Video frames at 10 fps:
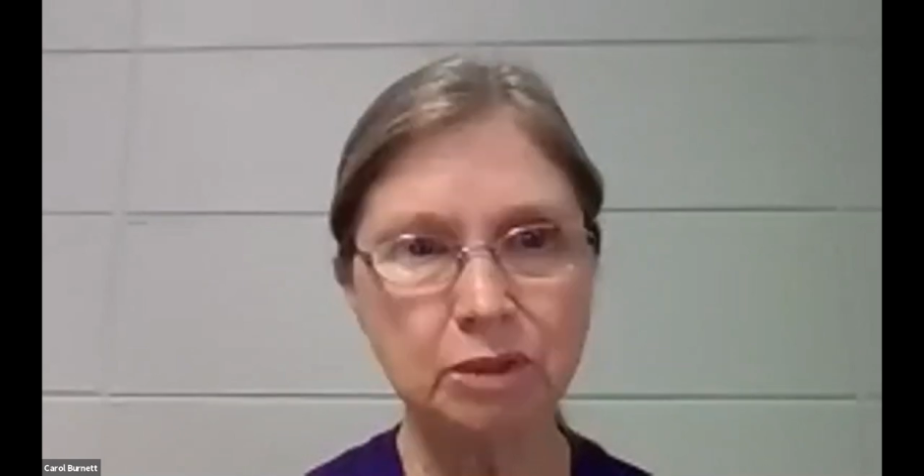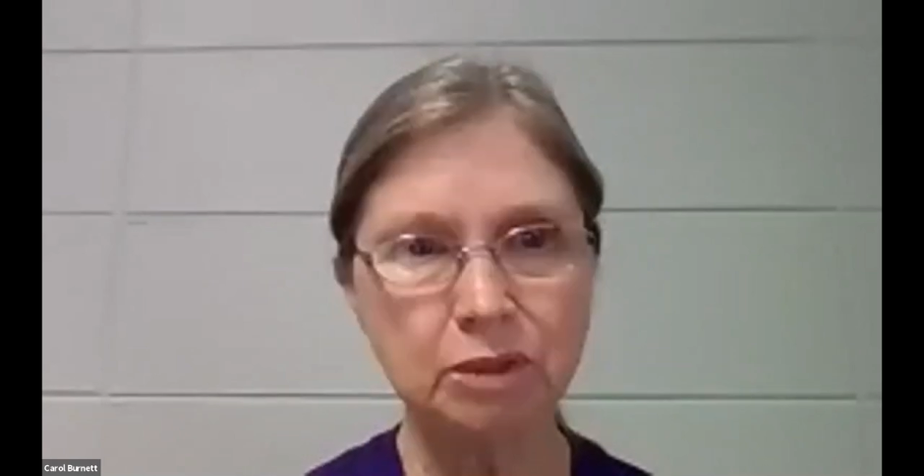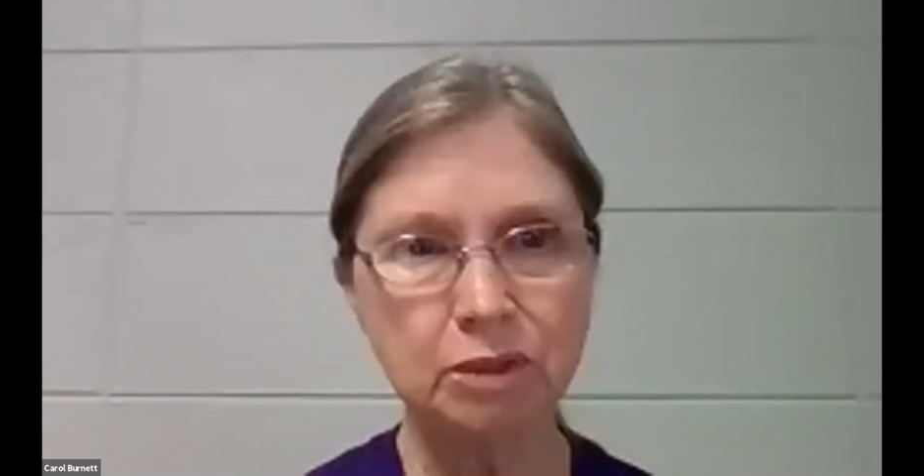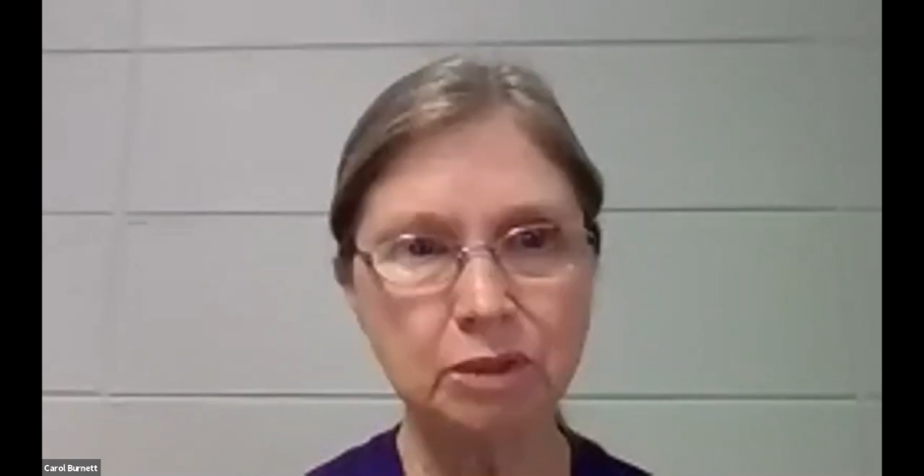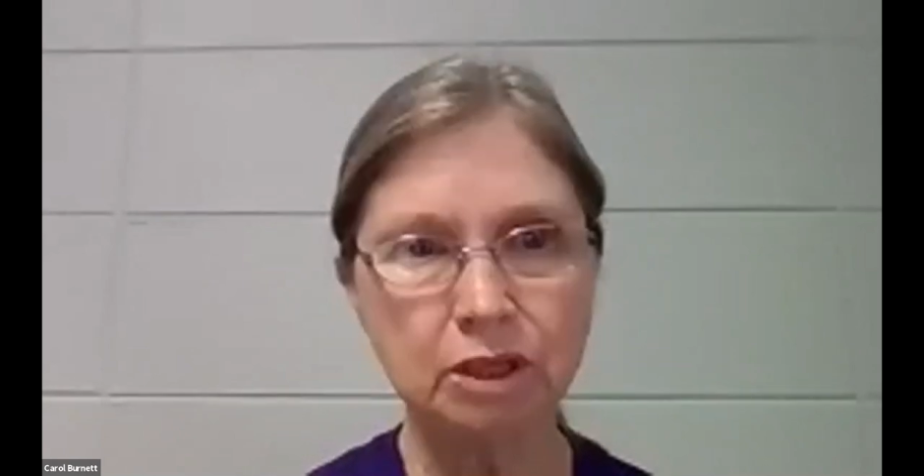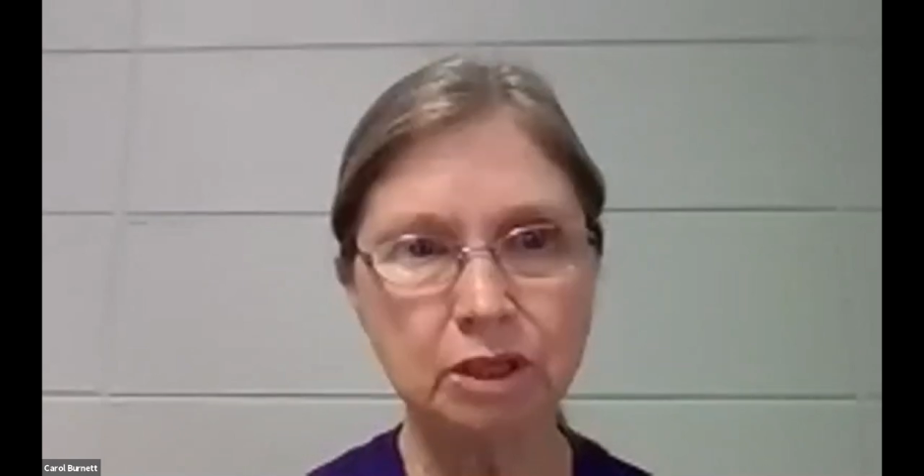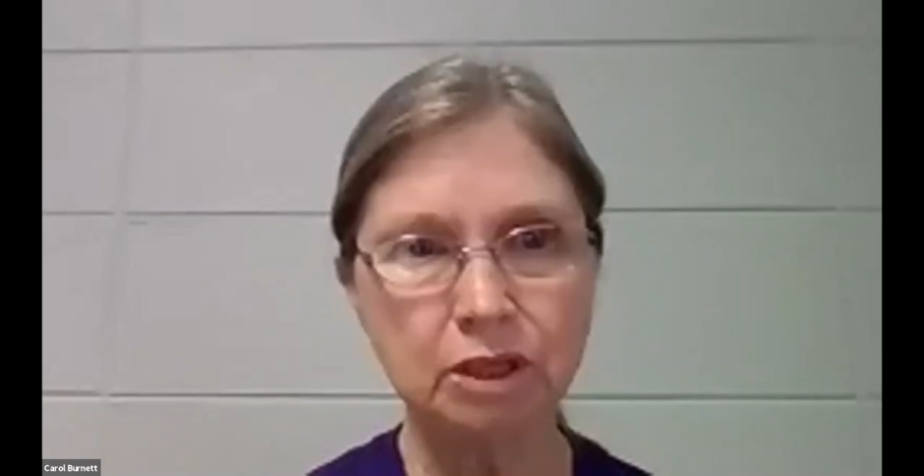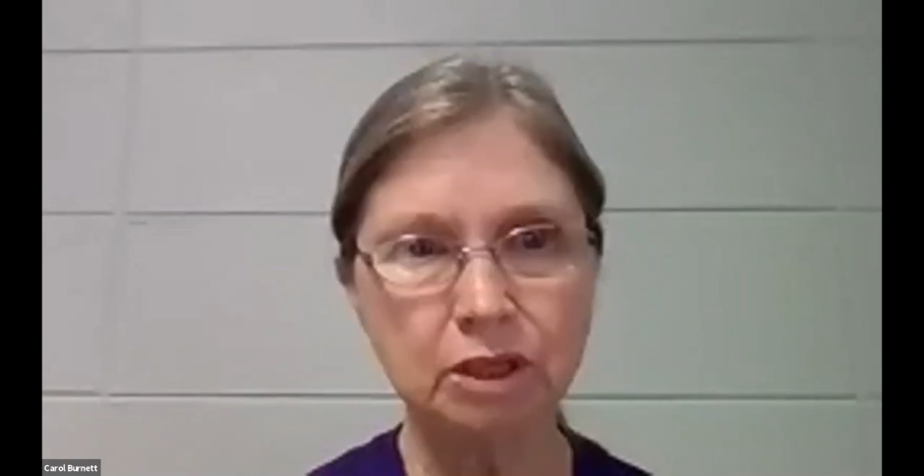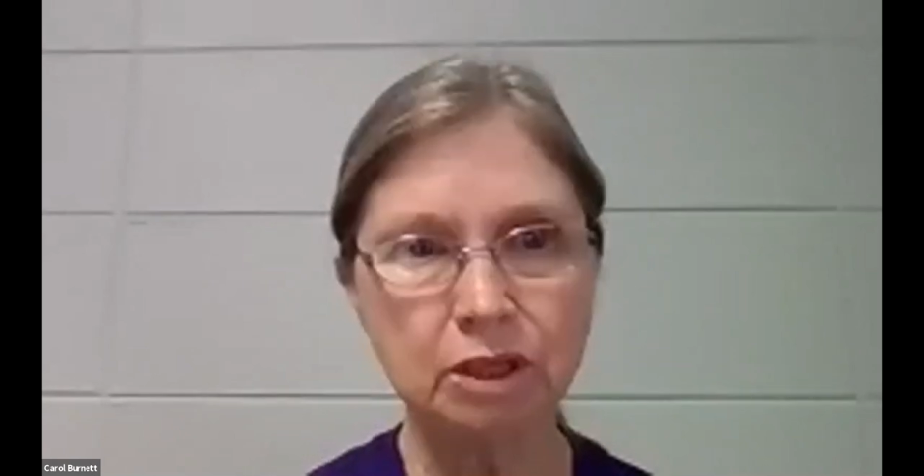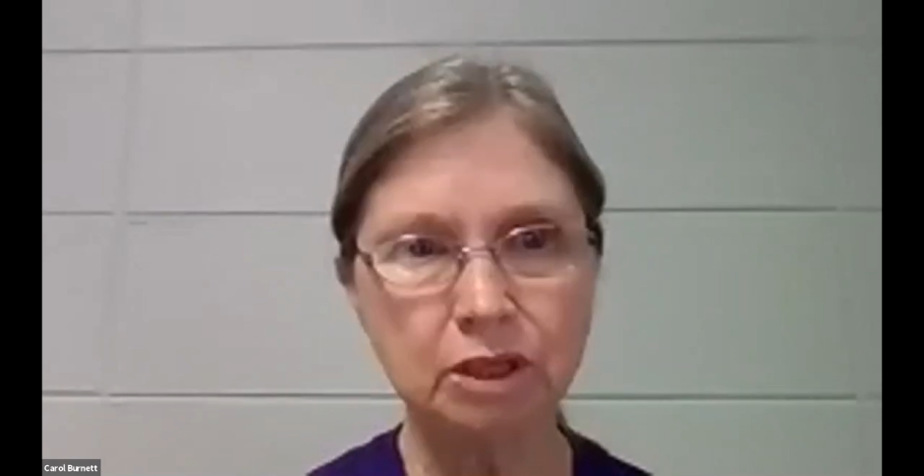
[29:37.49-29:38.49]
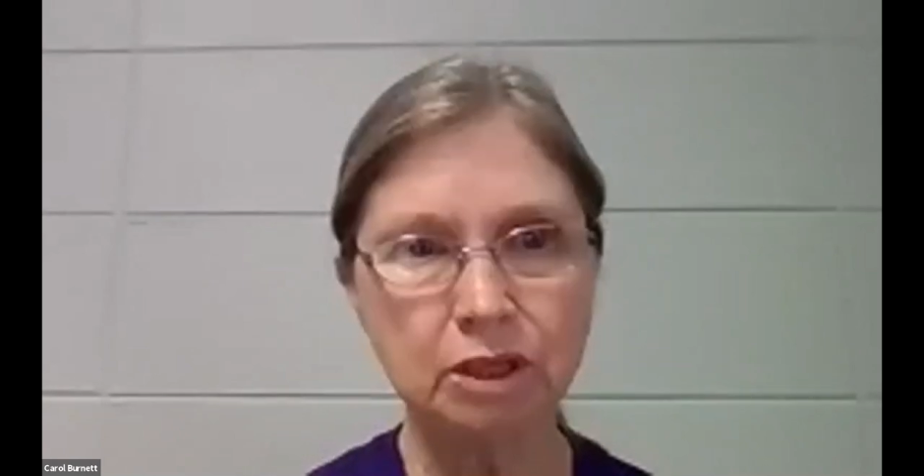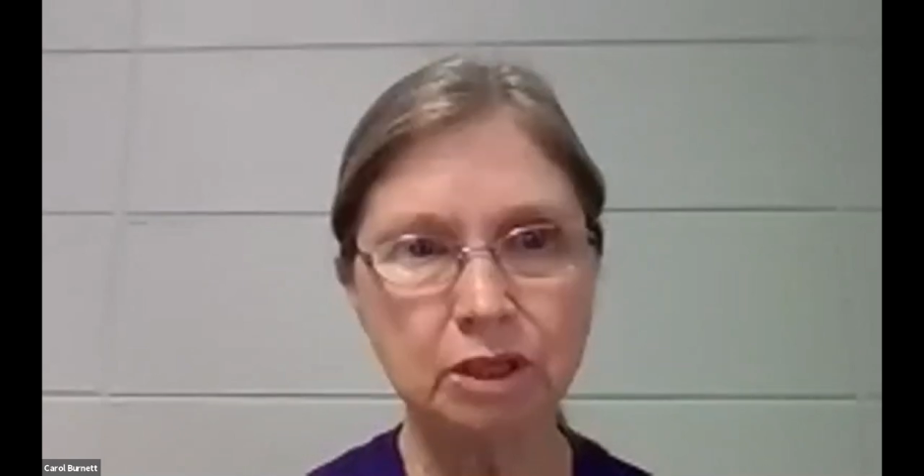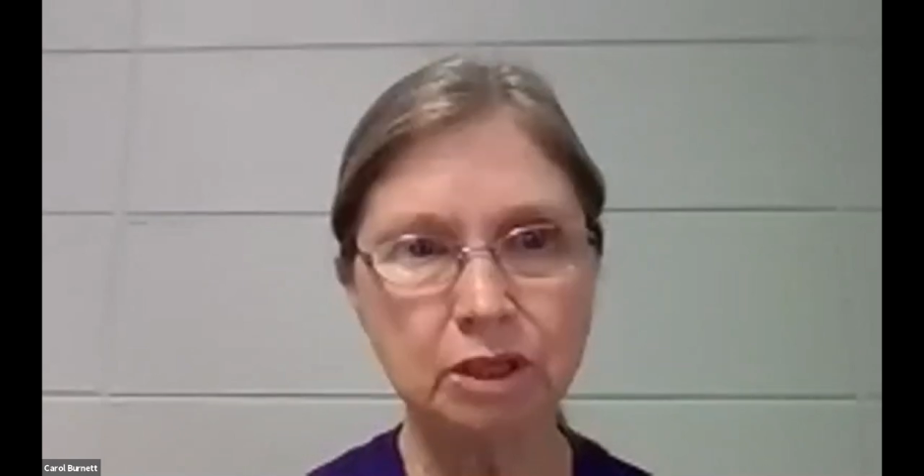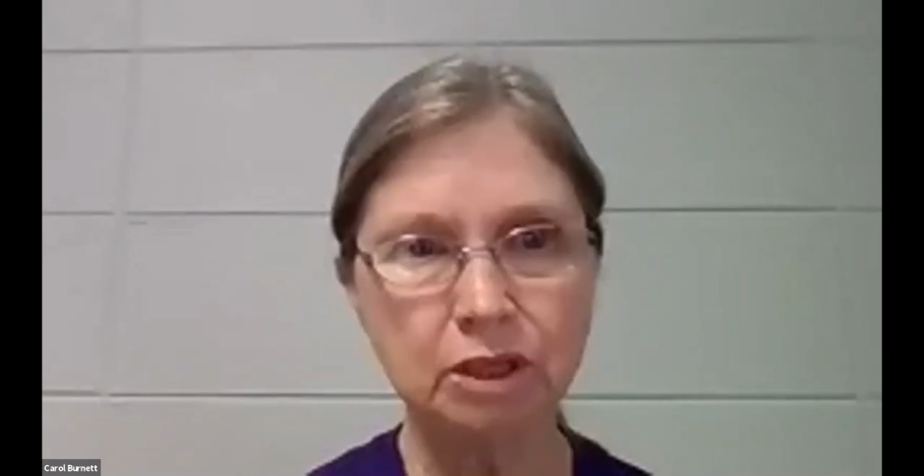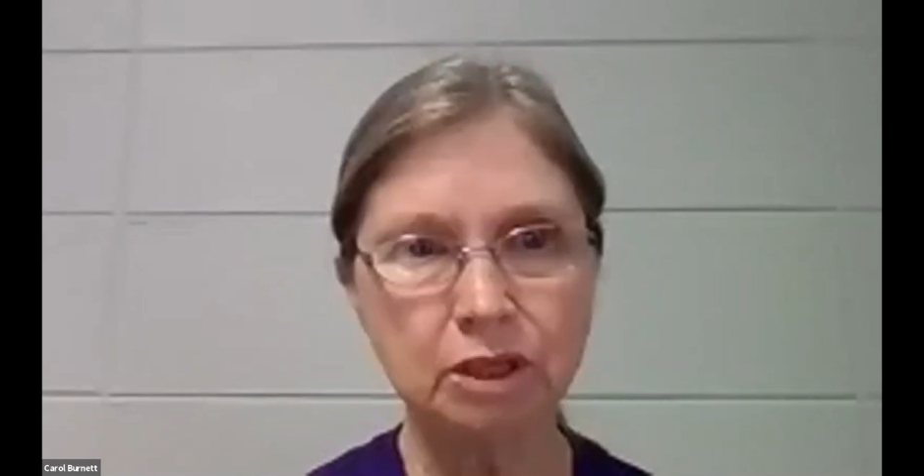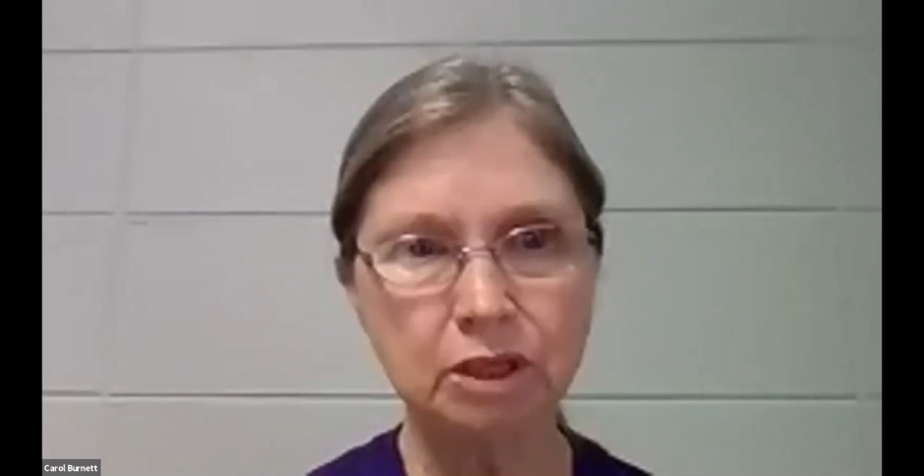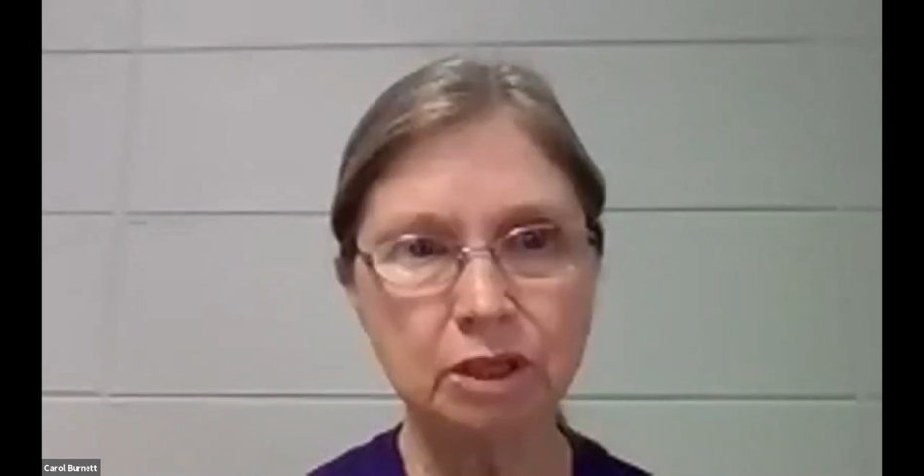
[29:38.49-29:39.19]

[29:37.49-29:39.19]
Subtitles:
full-time 8 hours a day,